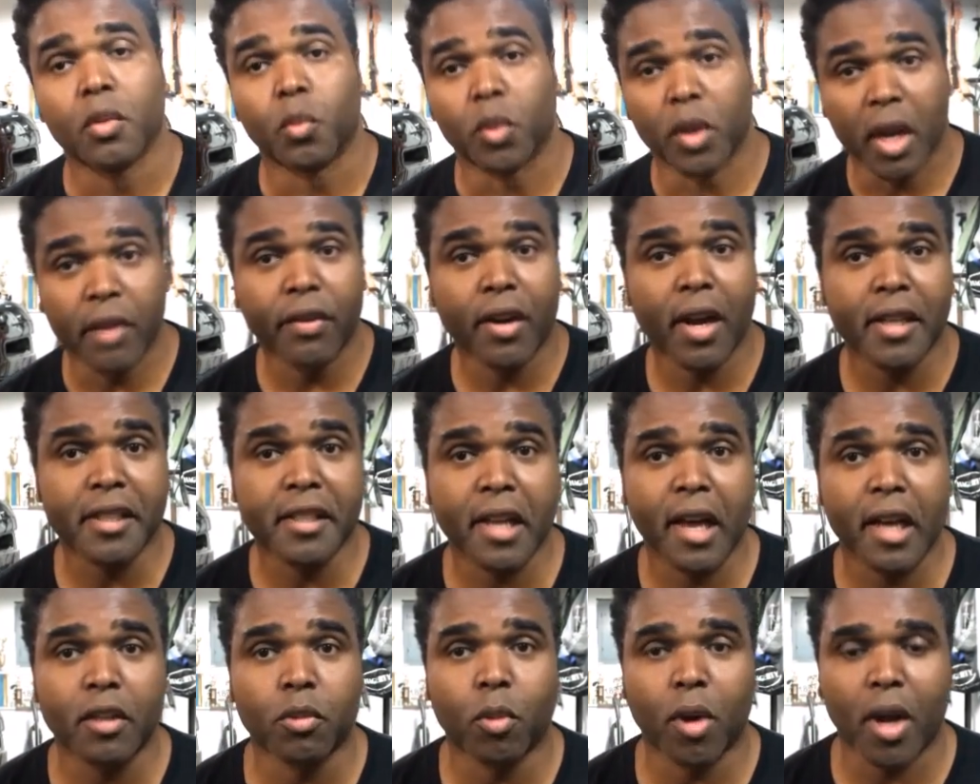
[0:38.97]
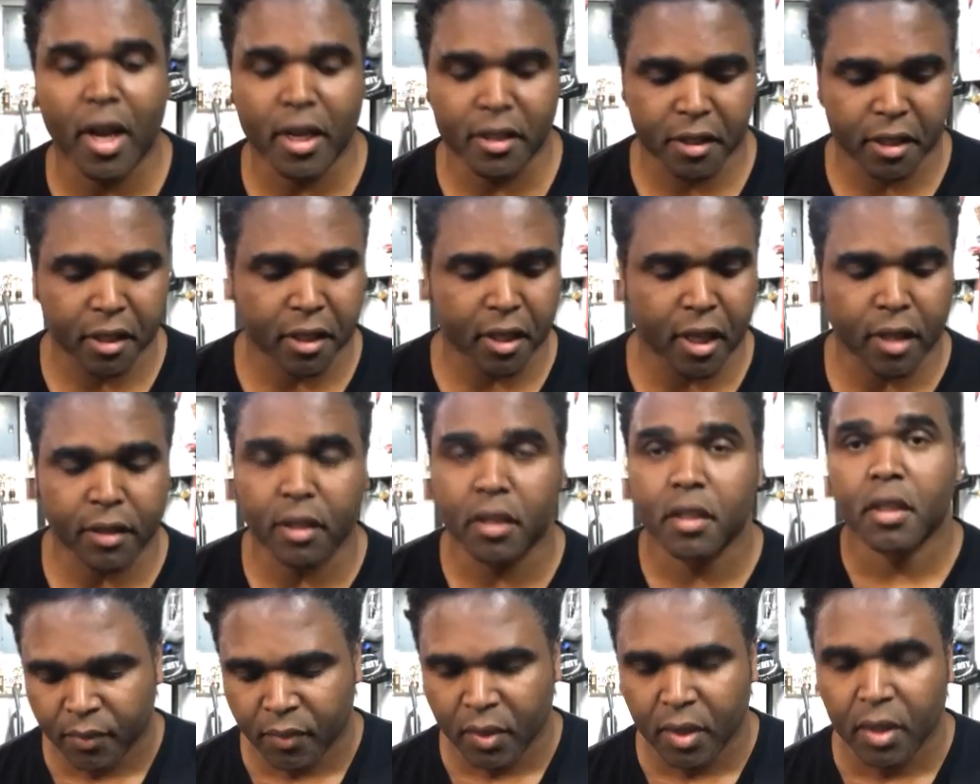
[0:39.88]
Whenever I solder wires
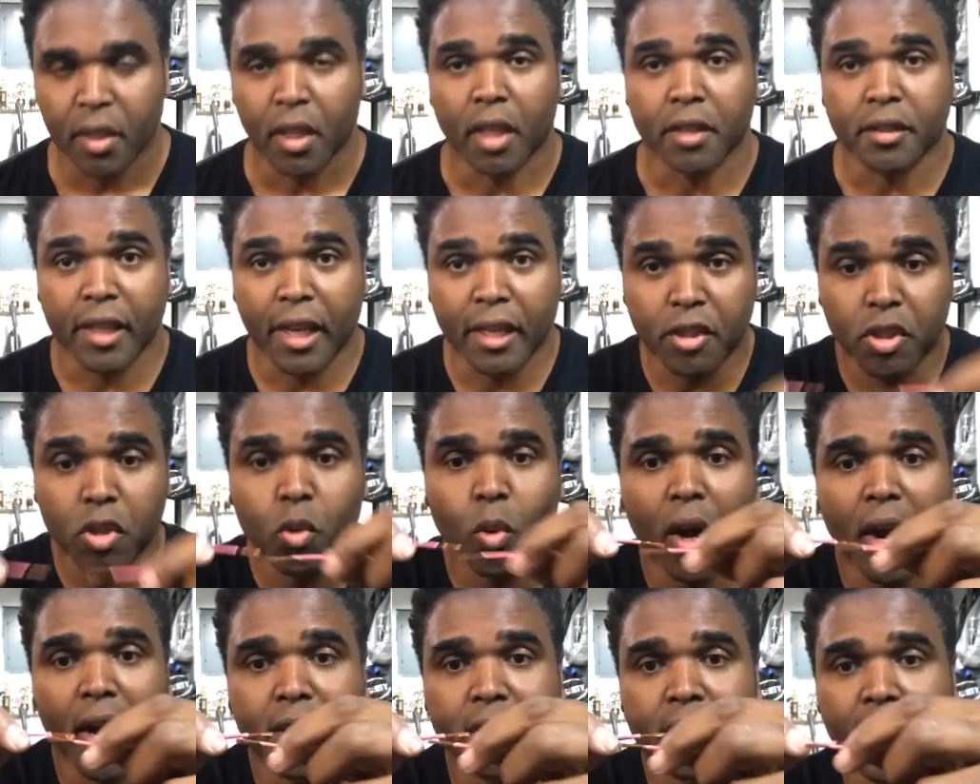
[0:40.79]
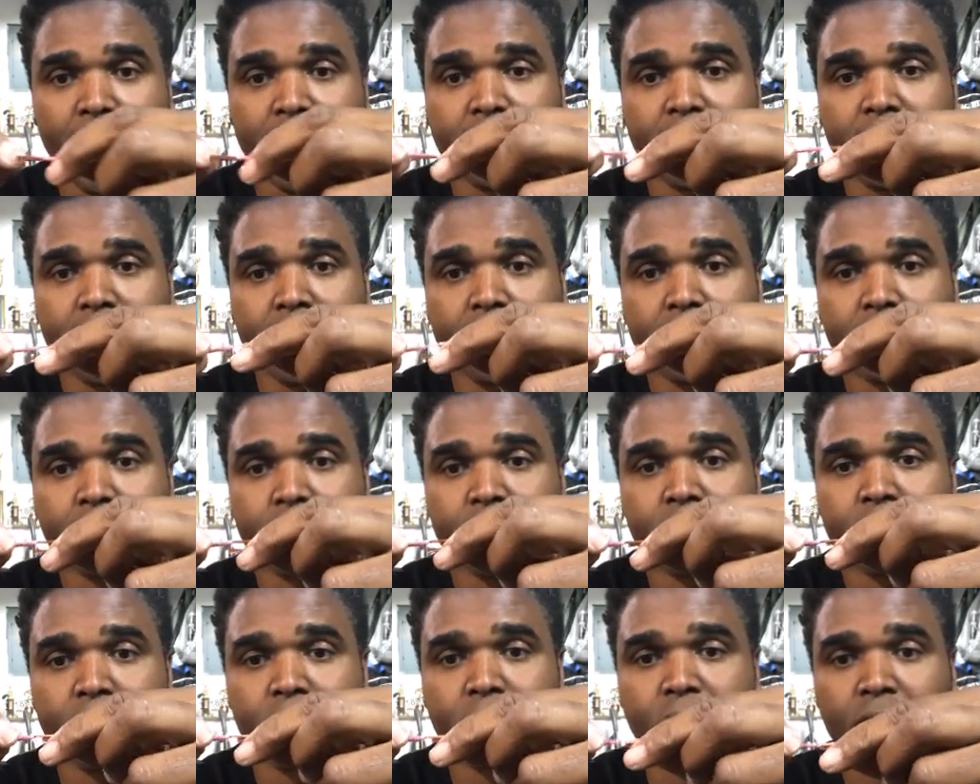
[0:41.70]
together, I'll take two wires like this,
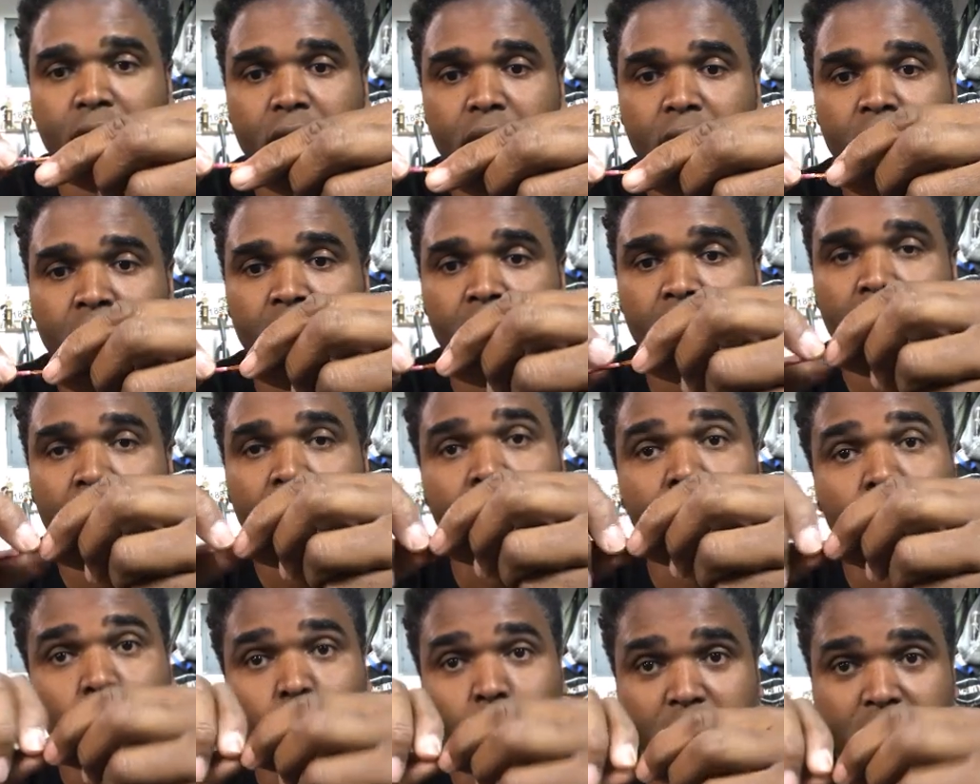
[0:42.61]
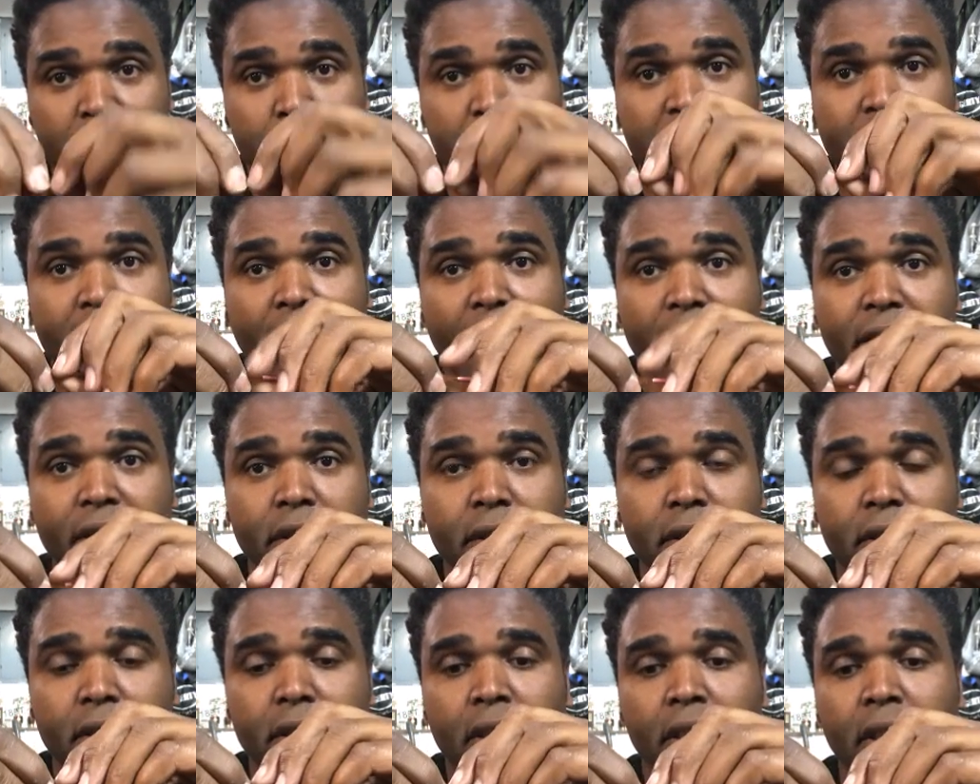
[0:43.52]
twist them
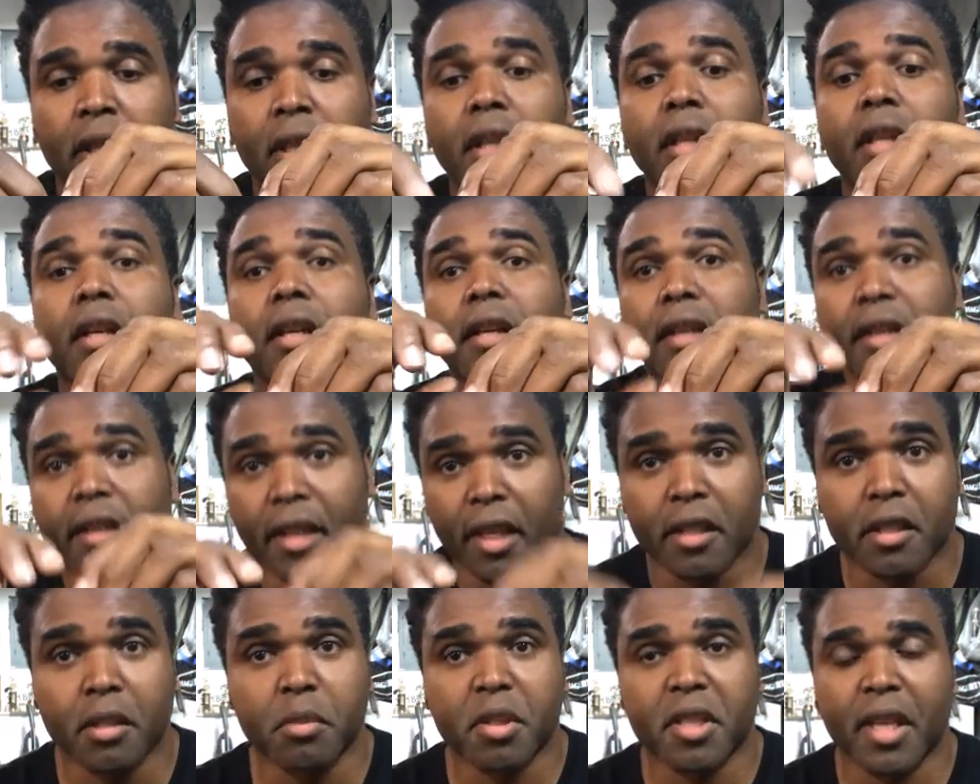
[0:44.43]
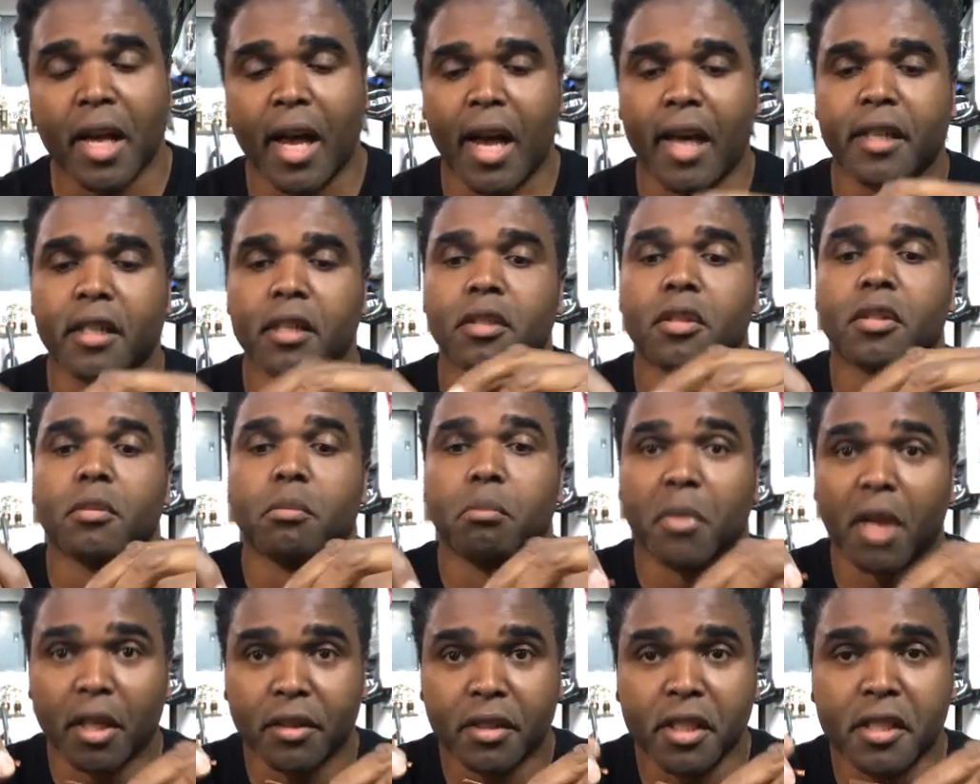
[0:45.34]
together, get some solder,
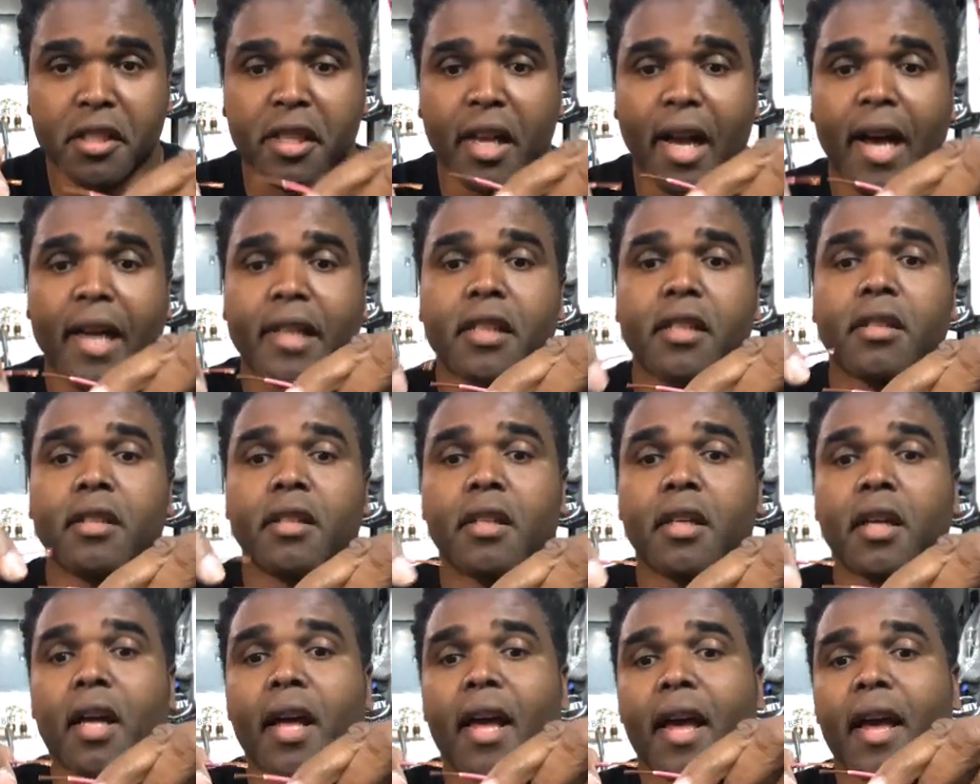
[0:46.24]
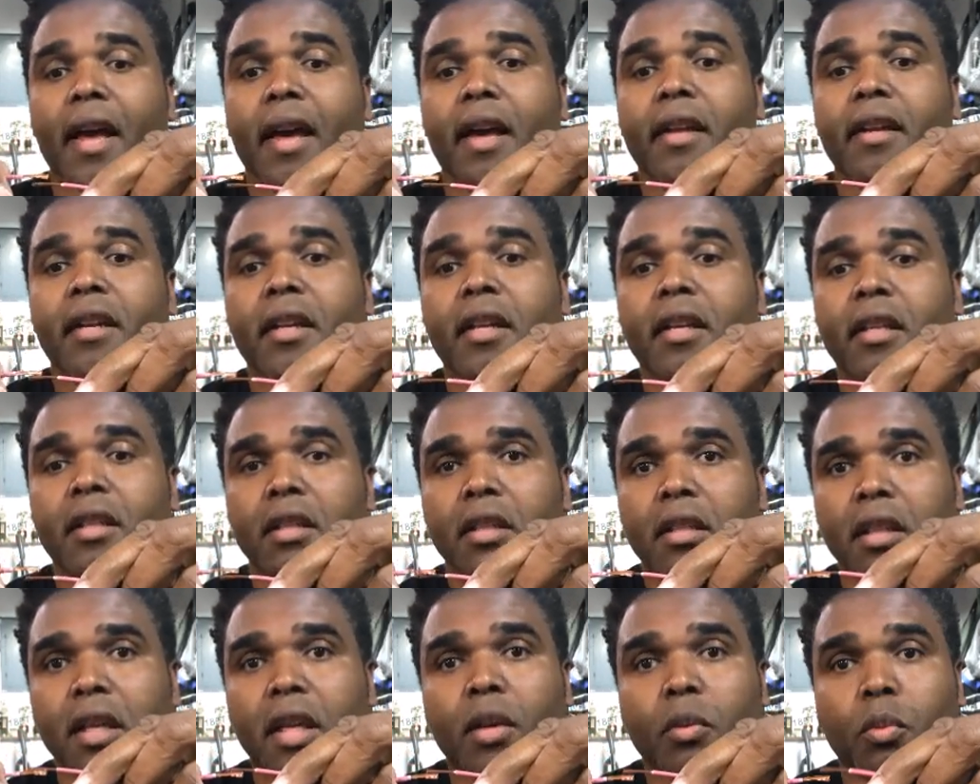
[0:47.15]
melt the solder, and
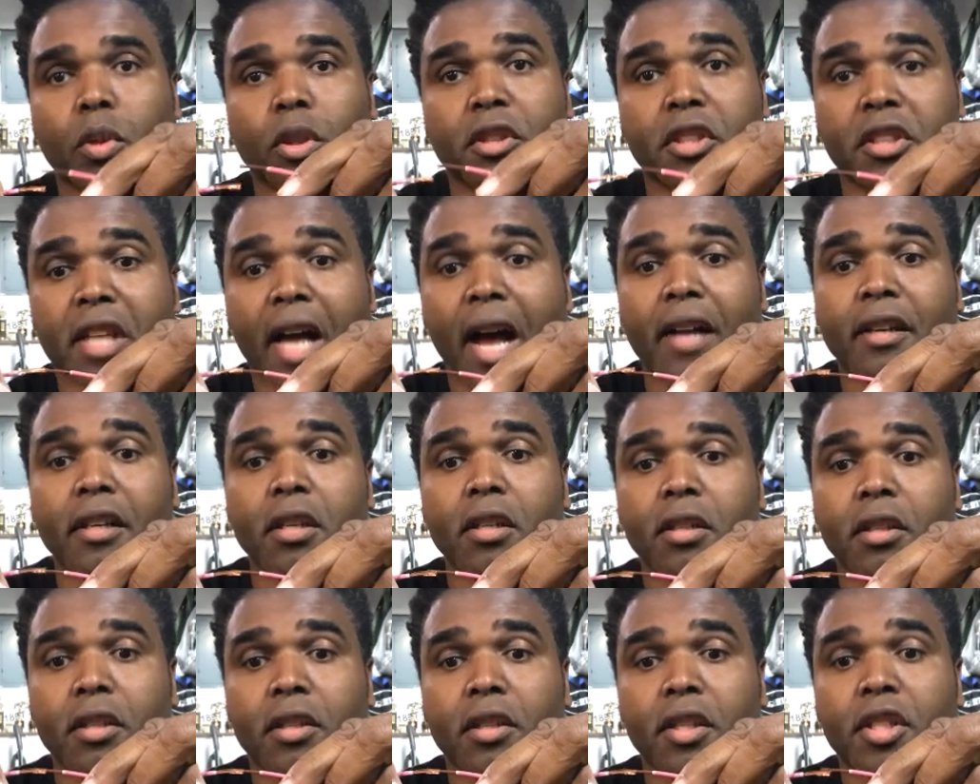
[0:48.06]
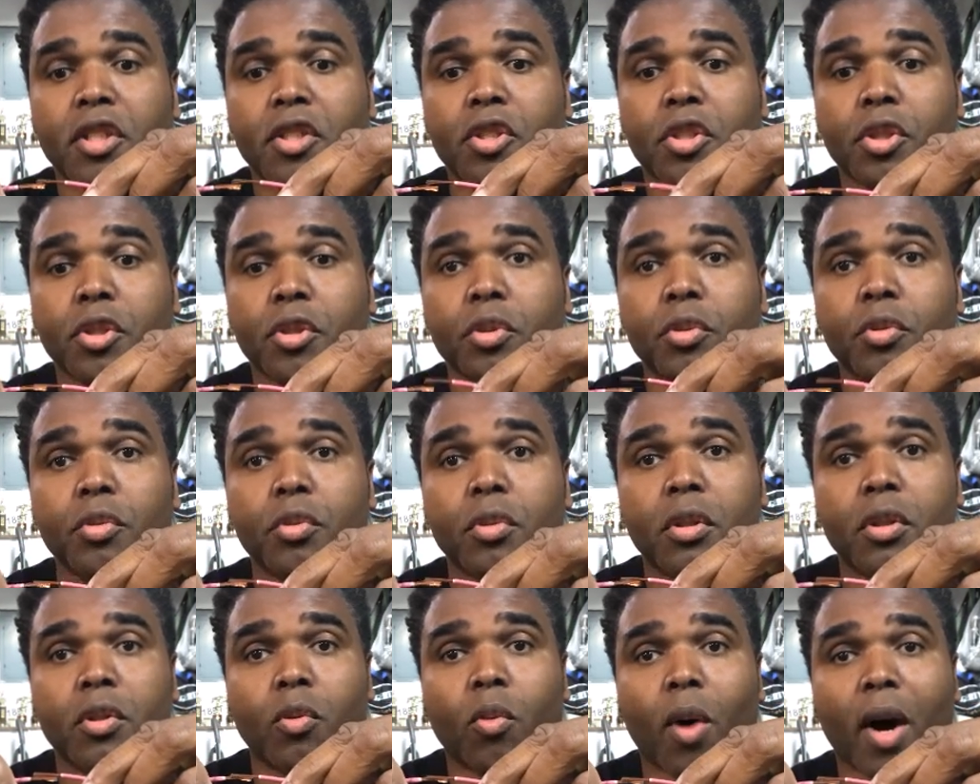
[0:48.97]
it will solder these two
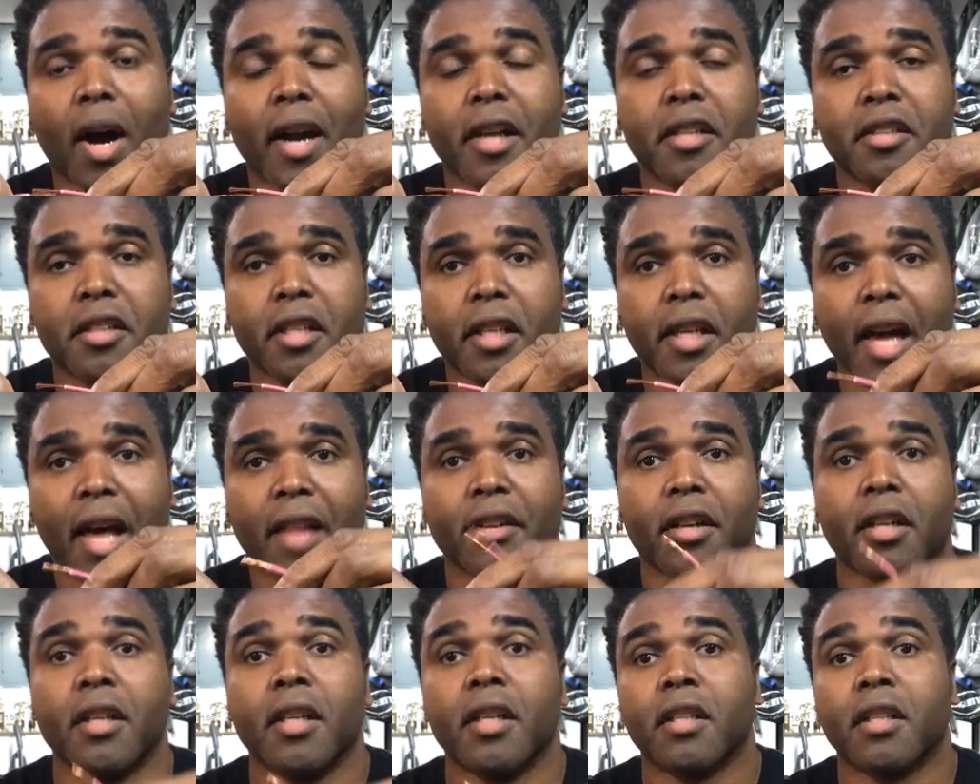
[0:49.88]
wires together.